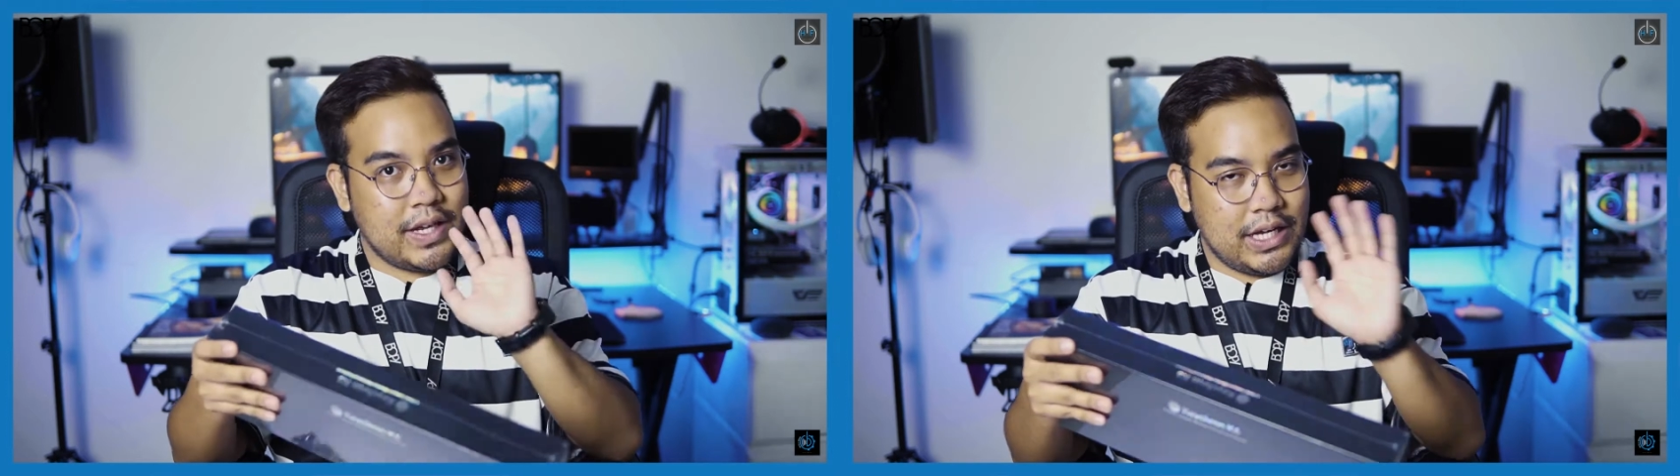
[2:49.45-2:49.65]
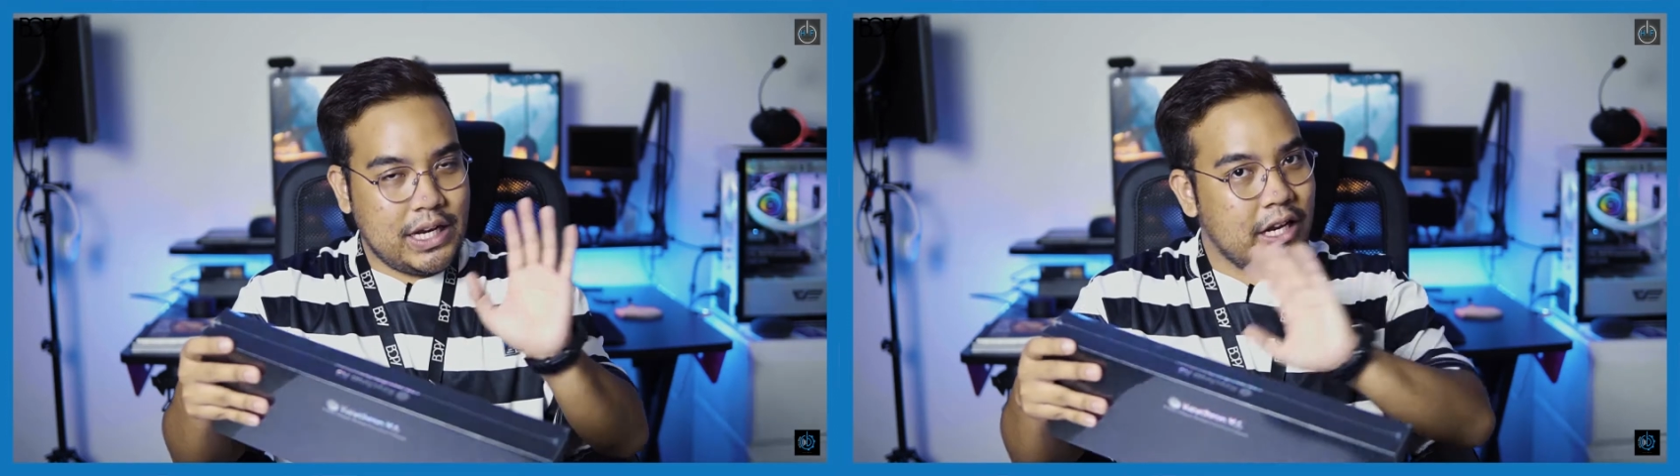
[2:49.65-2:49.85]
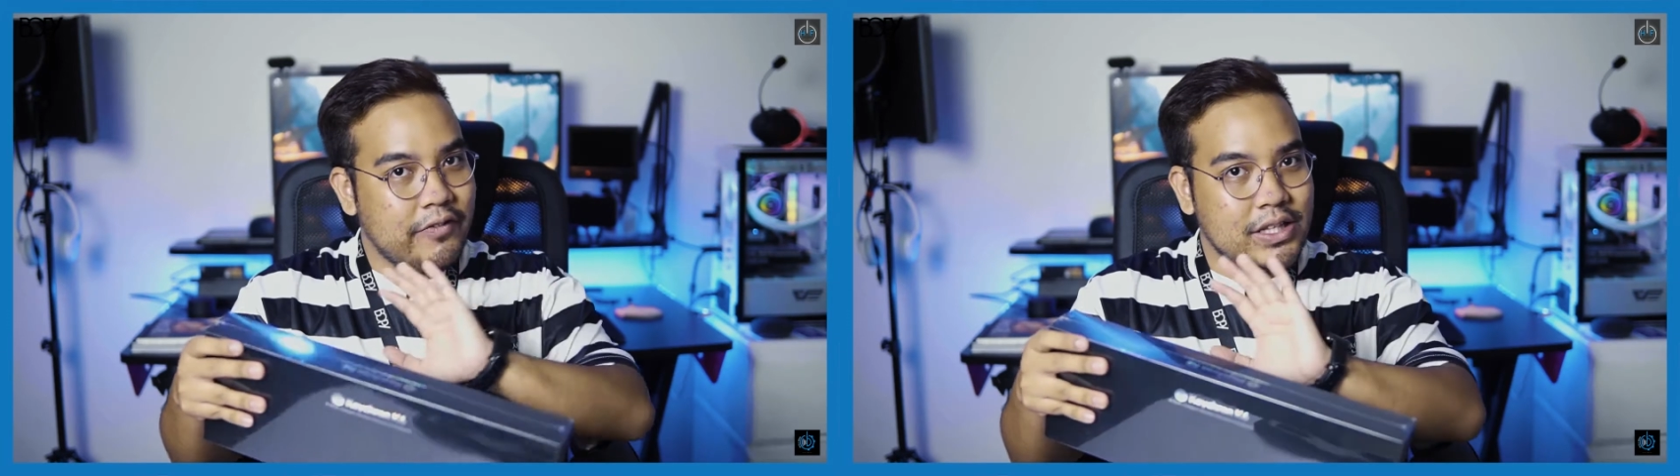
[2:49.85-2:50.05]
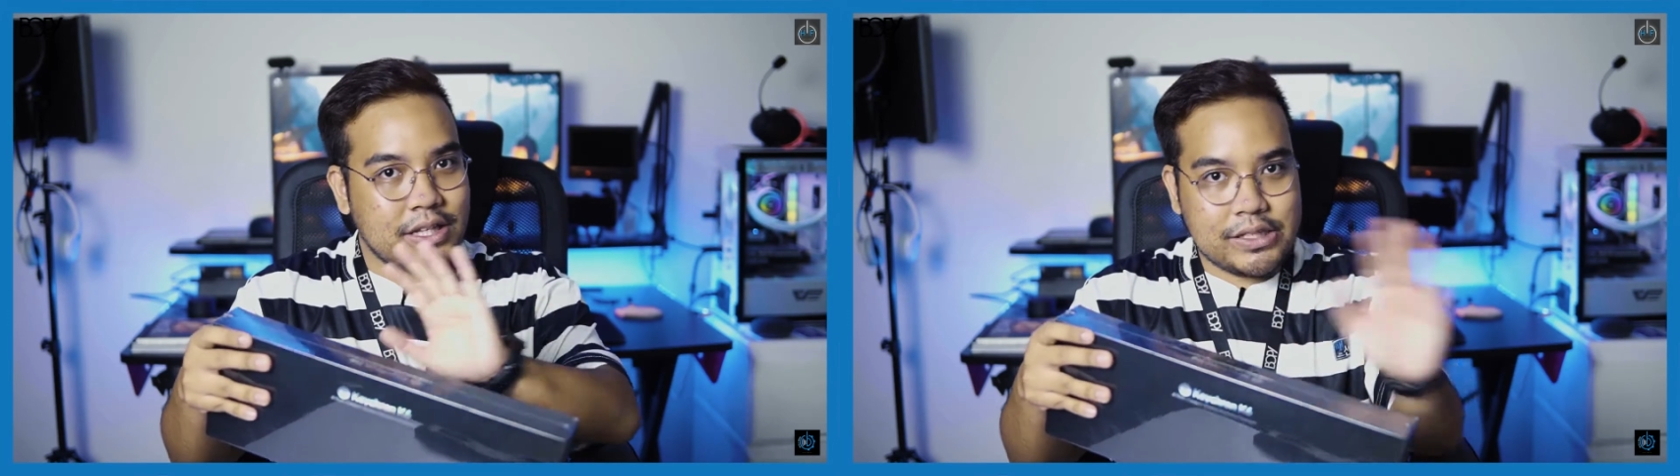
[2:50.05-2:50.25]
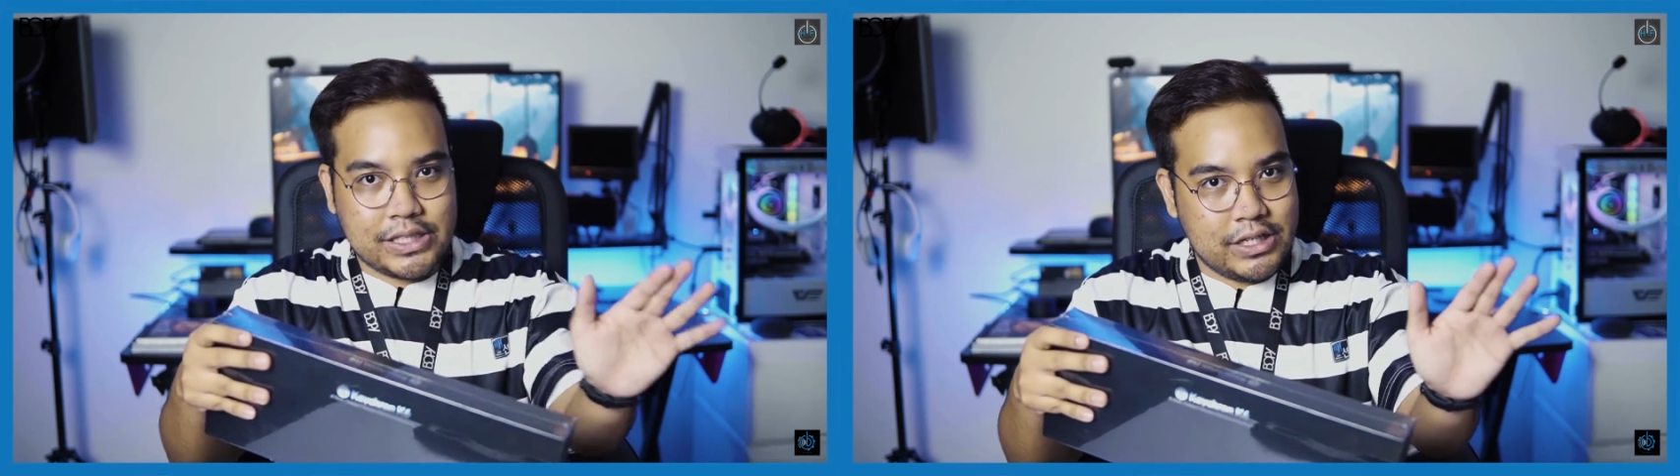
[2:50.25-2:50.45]
Again, I never
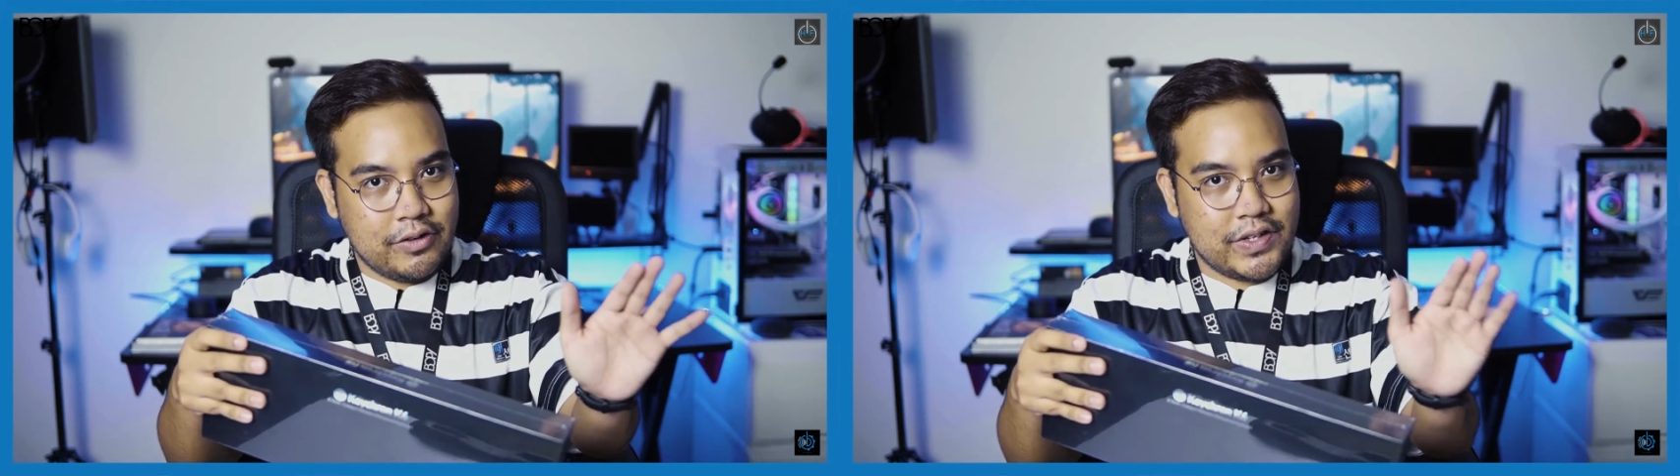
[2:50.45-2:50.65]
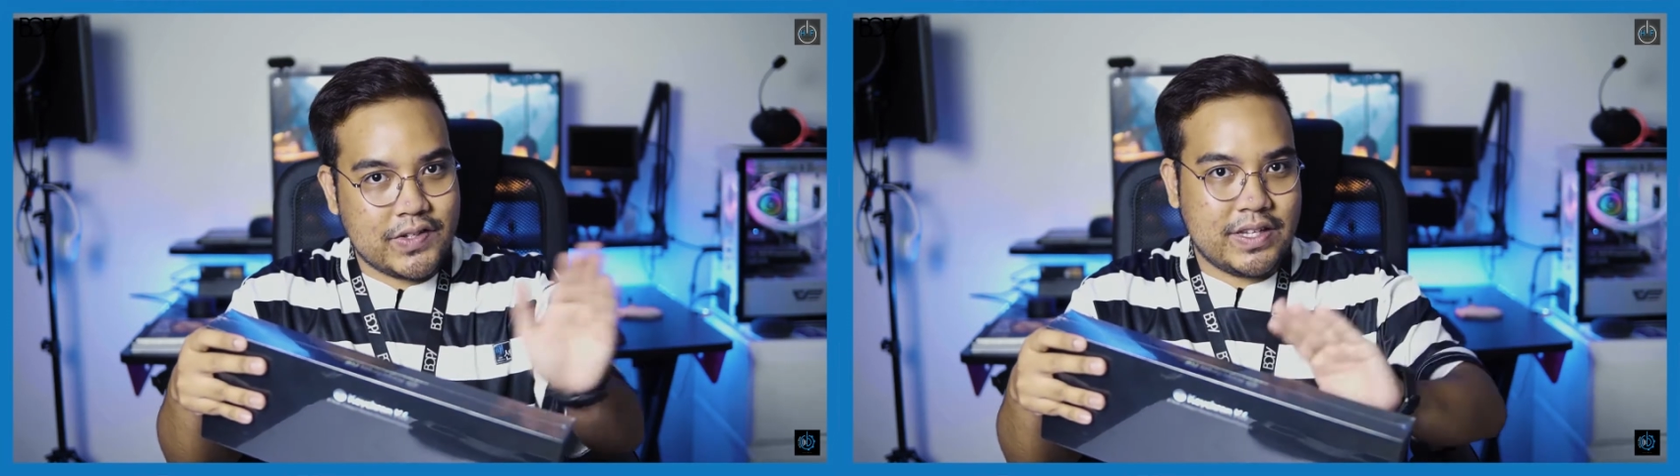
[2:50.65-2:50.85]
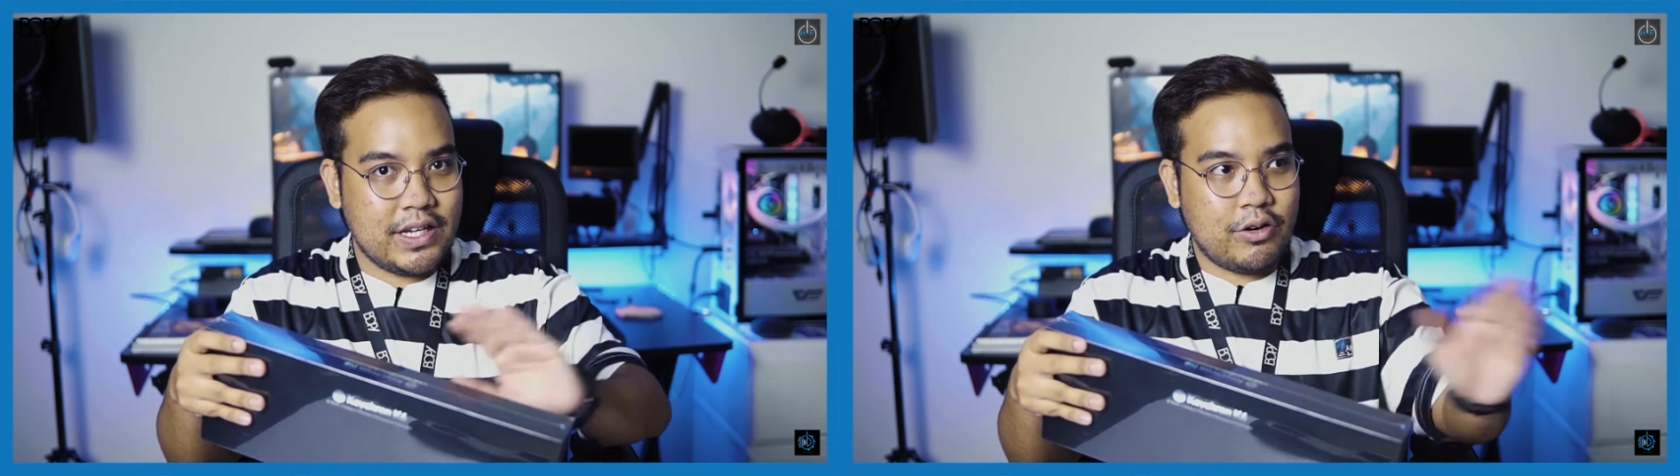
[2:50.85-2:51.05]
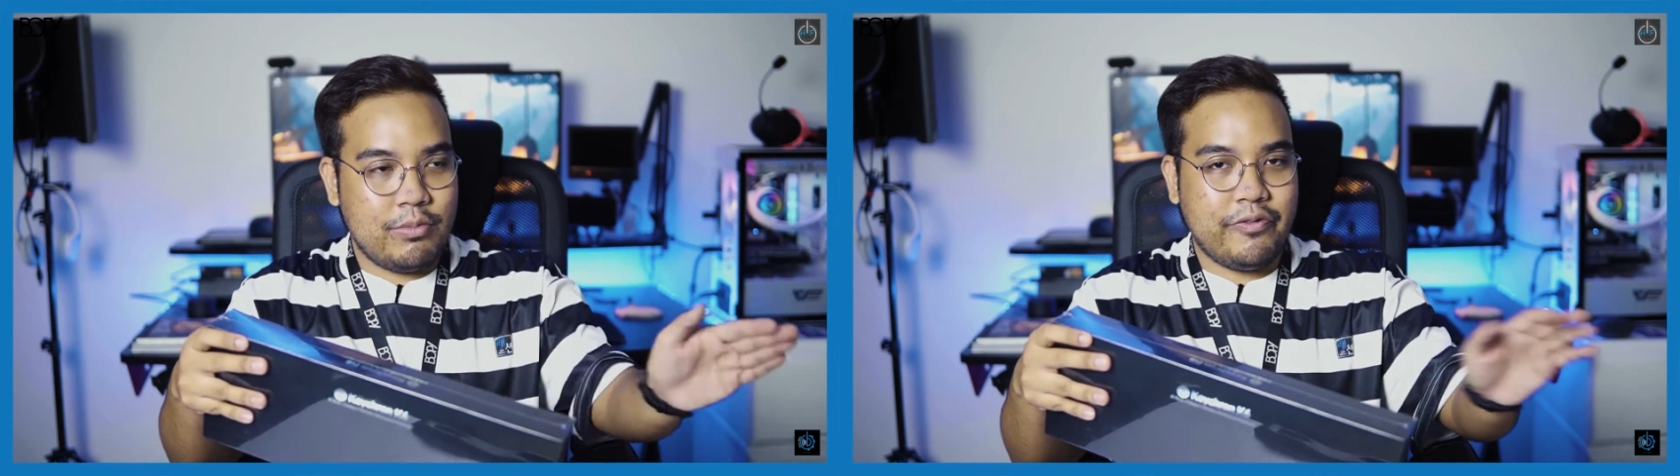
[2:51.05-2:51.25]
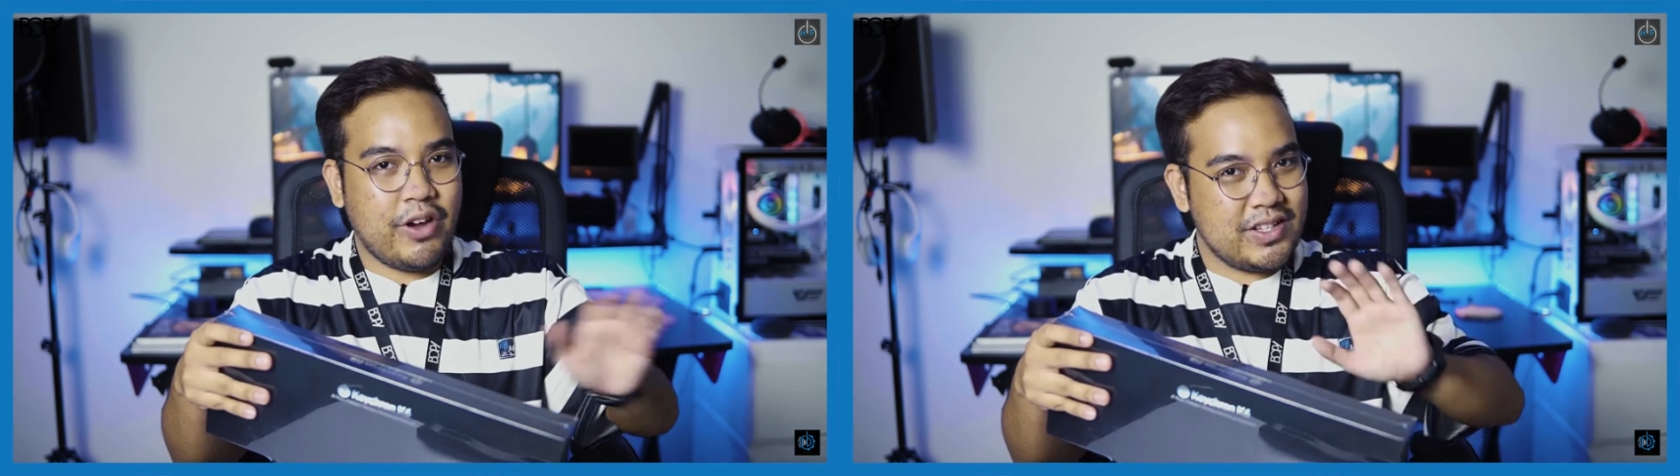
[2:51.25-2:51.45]
touched any of this Keychron before.